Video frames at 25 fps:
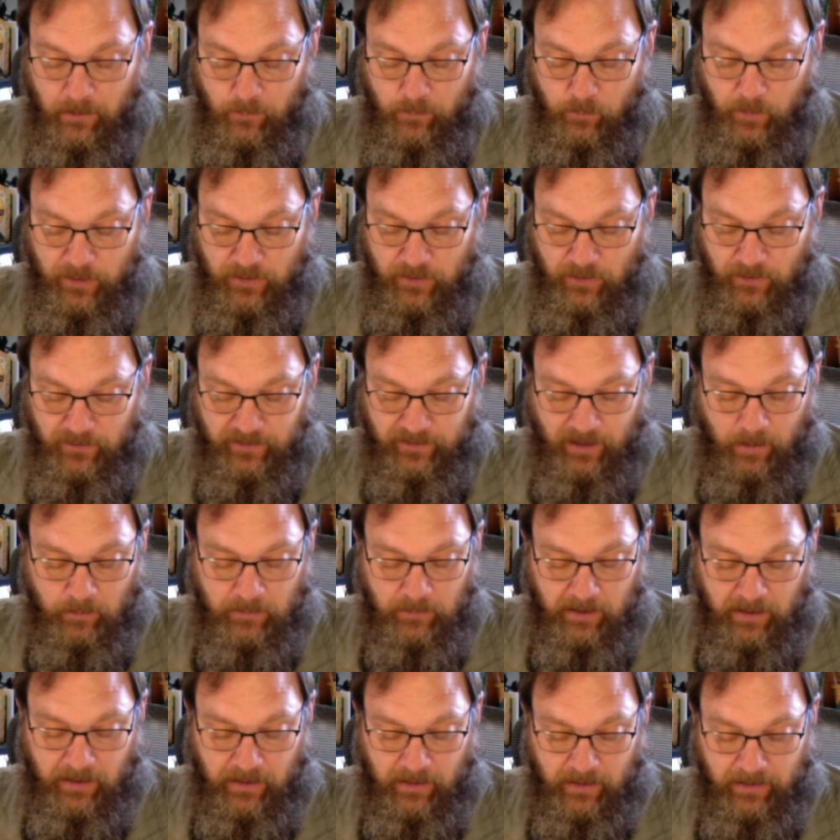We do
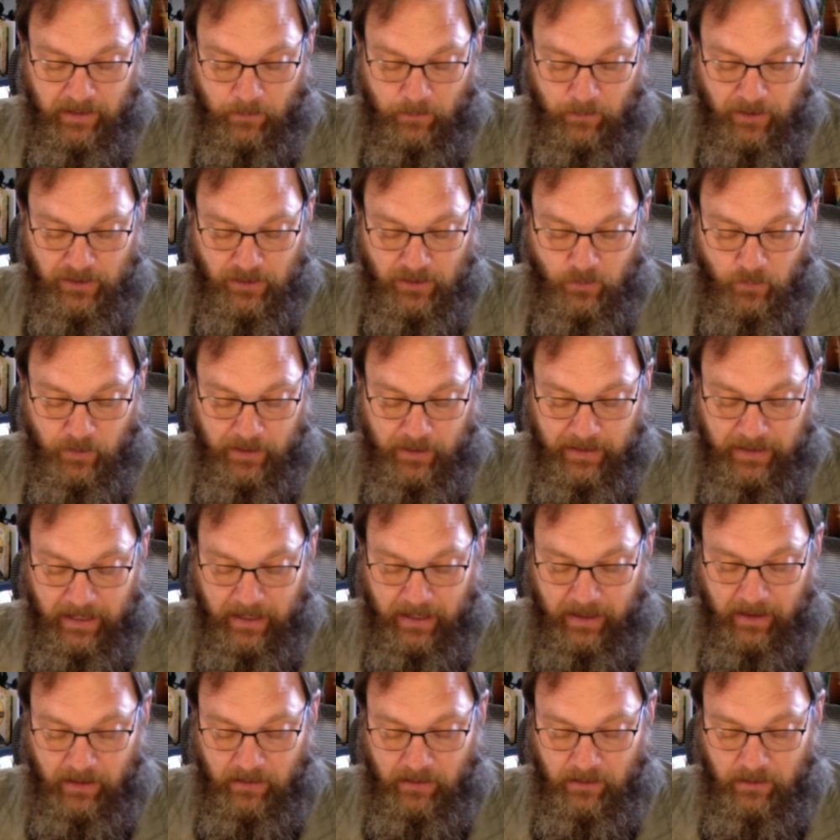something and then we do it
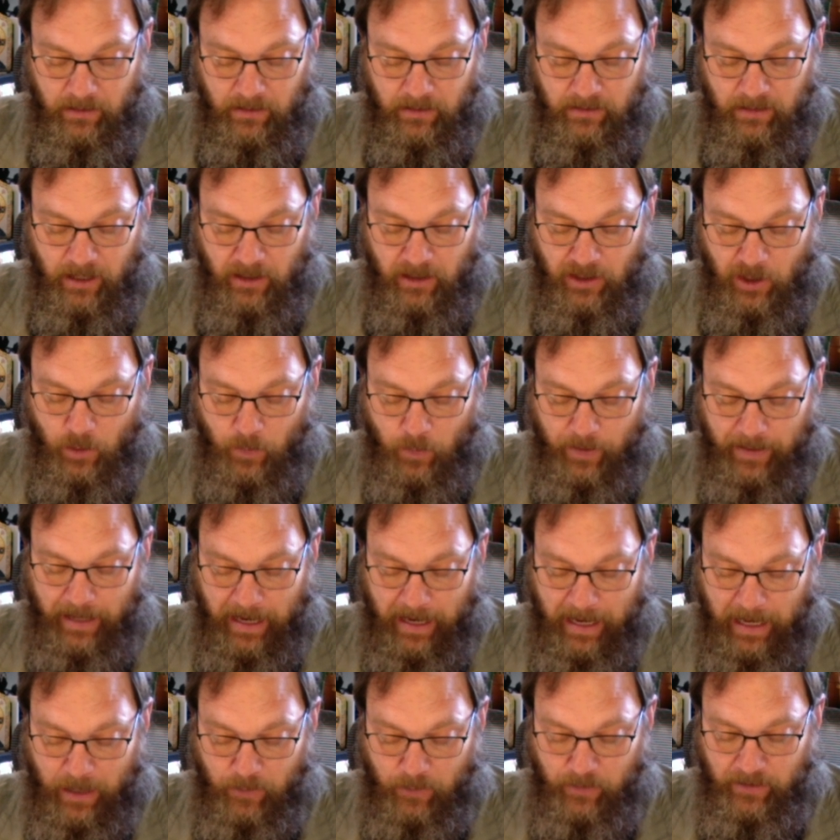again, not knowing
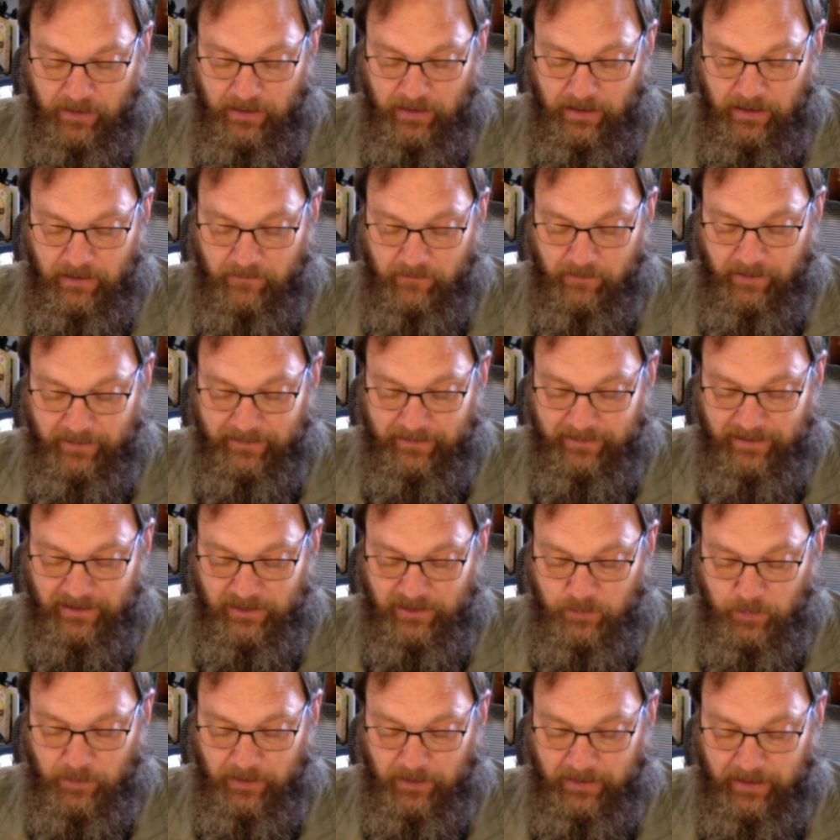how to give a
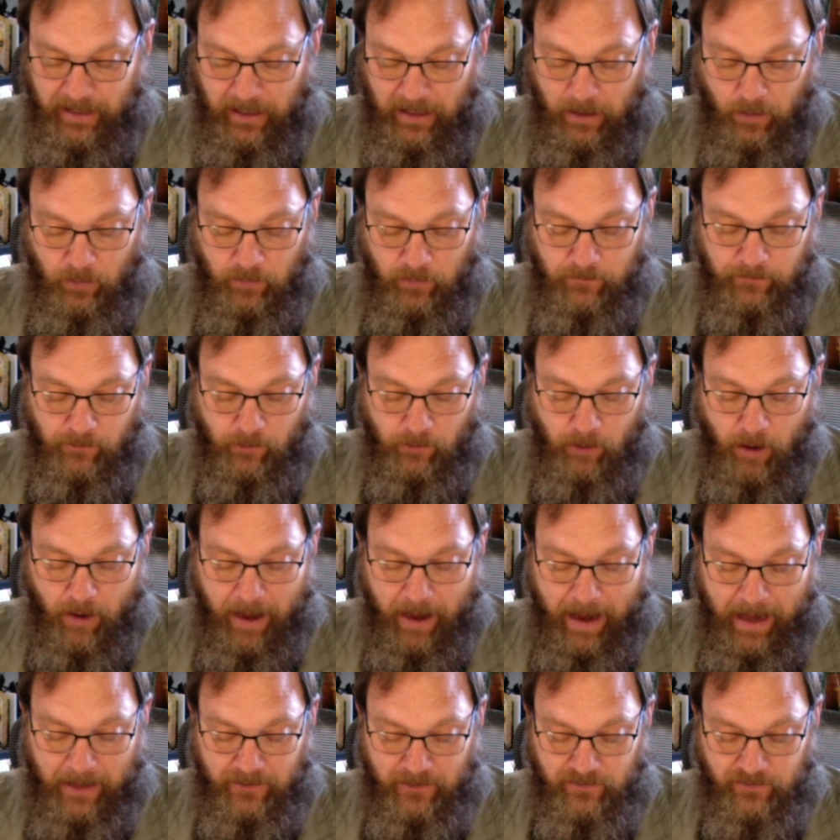sensible account for our
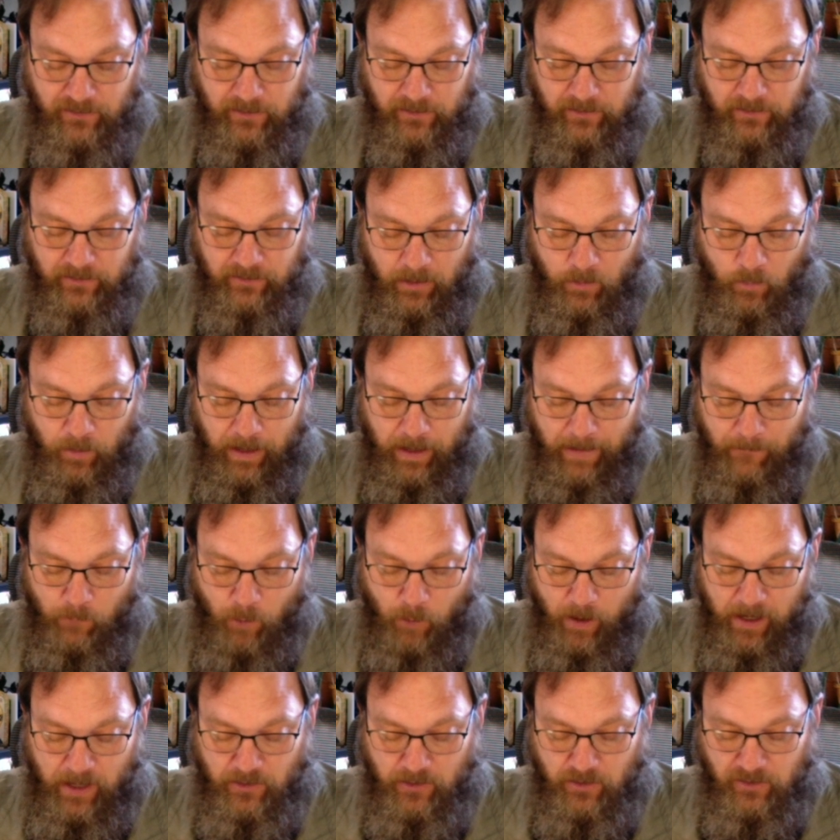actions. We have
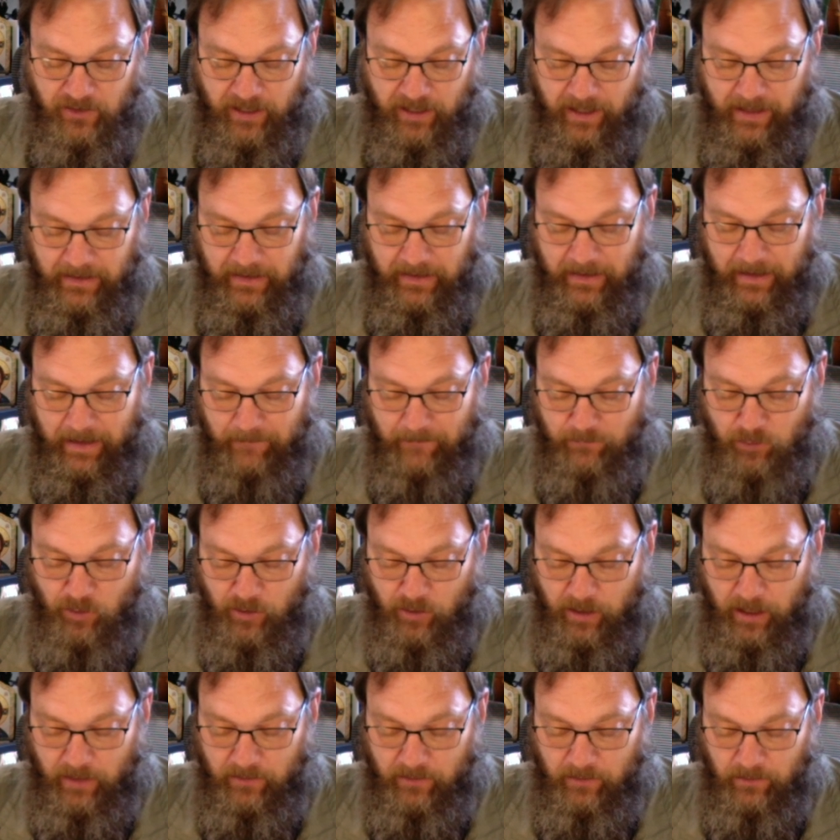one undertaking after
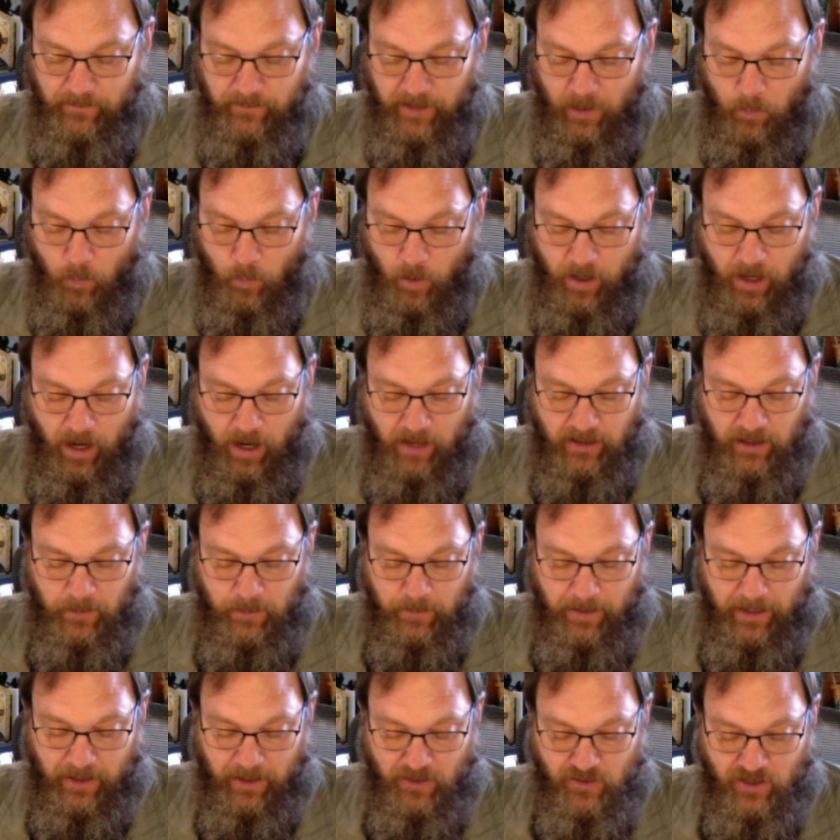another, and one
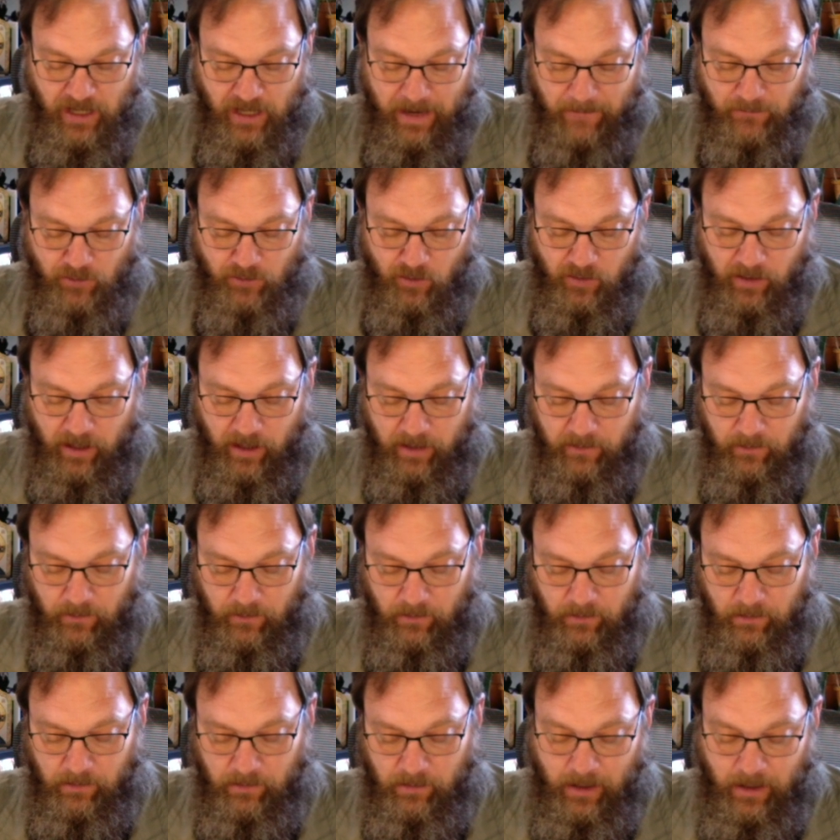occupation after
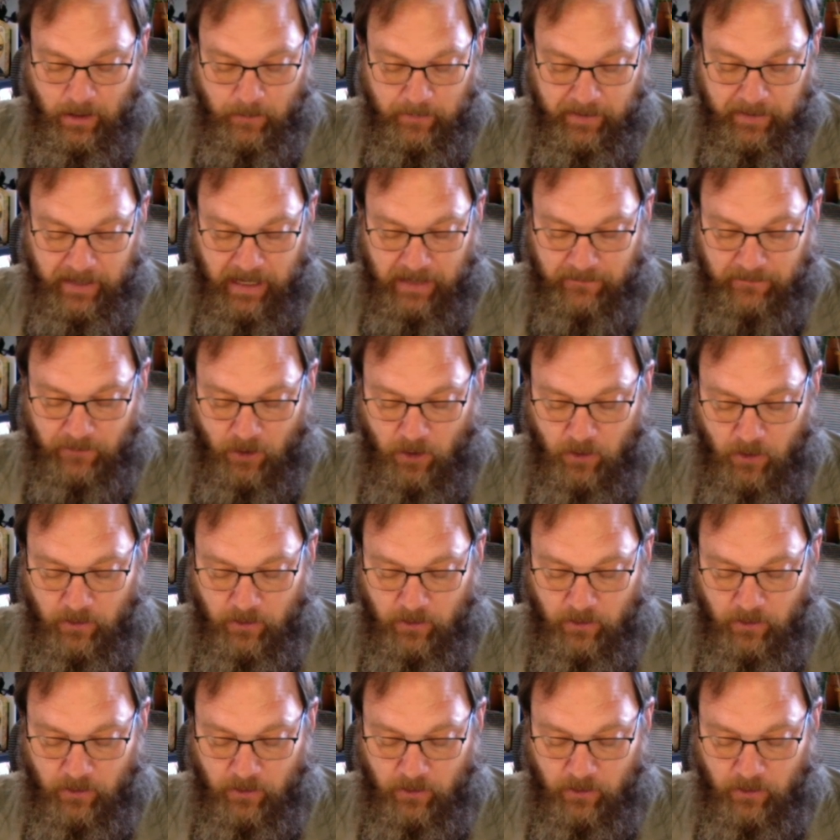another. But out of all